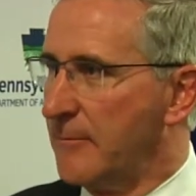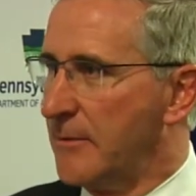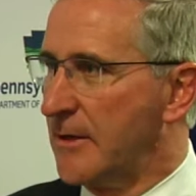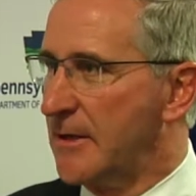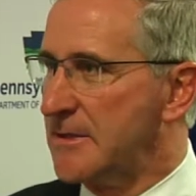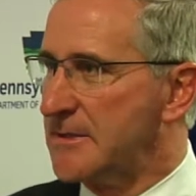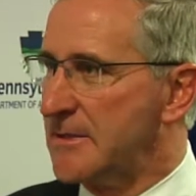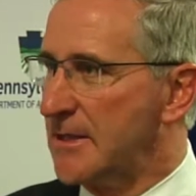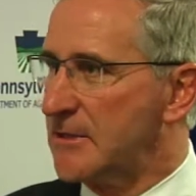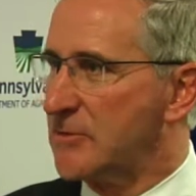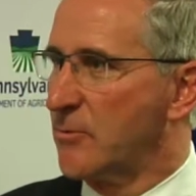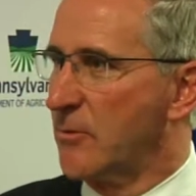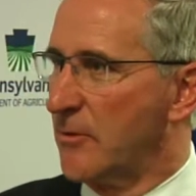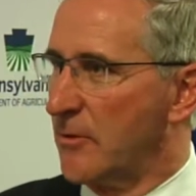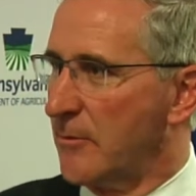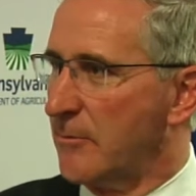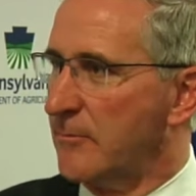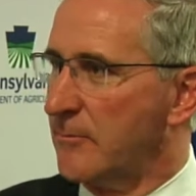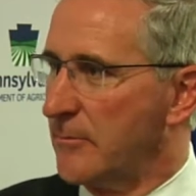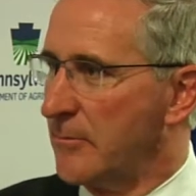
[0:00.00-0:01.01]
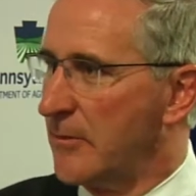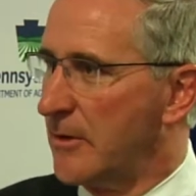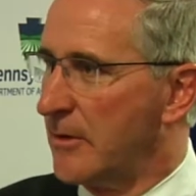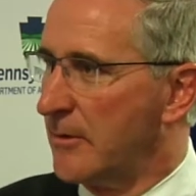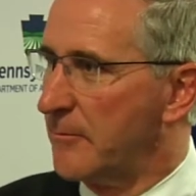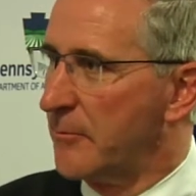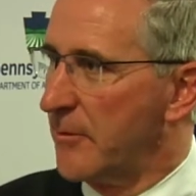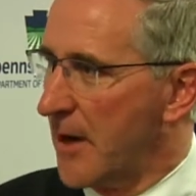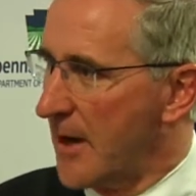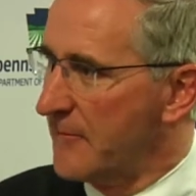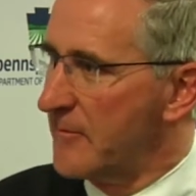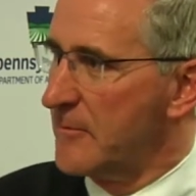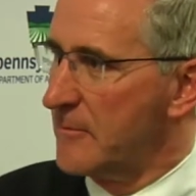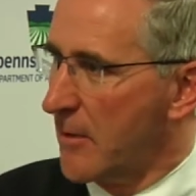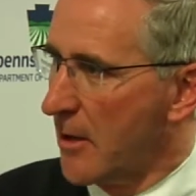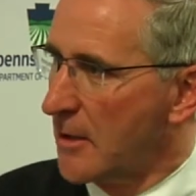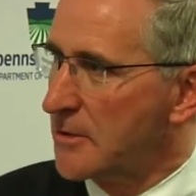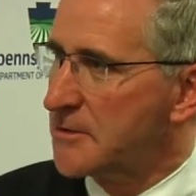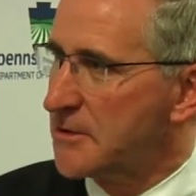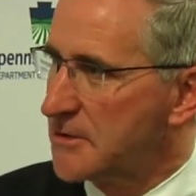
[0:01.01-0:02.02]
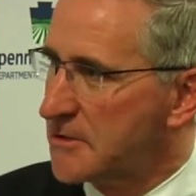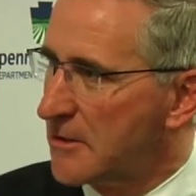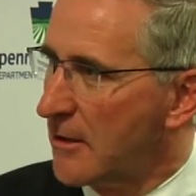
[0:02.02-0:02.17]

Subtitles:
because that's where the profit margins